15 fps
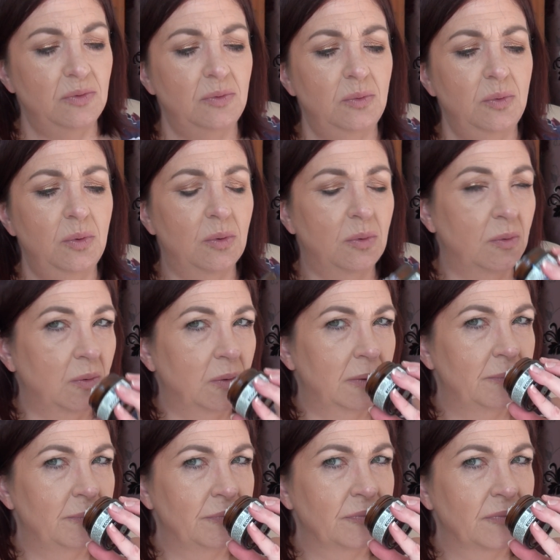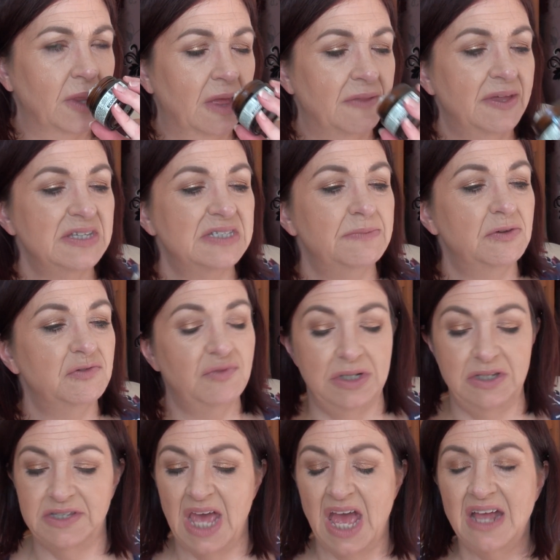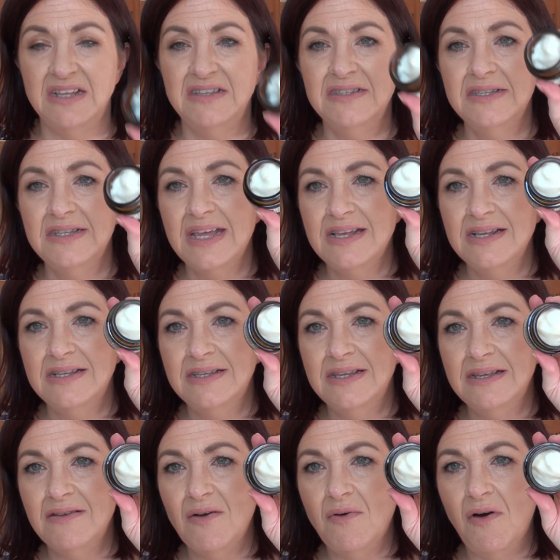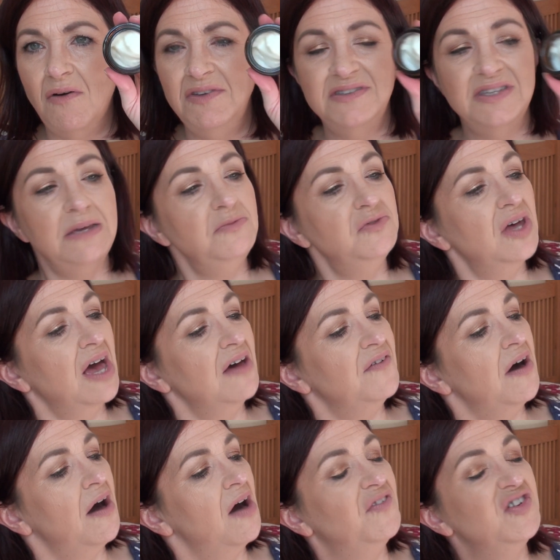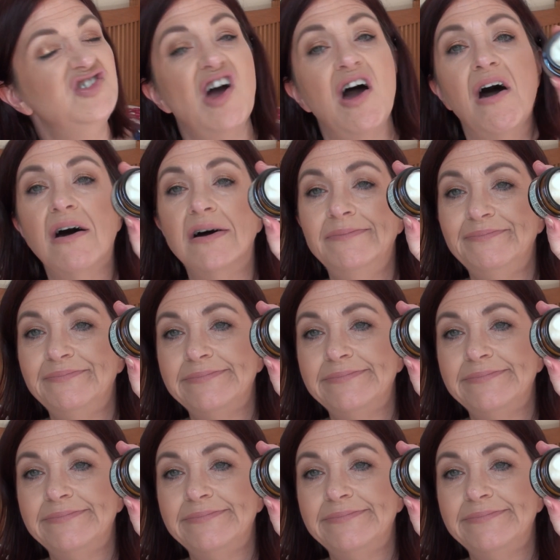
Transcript: Oh, that smells really nice. I seem to have half a jar.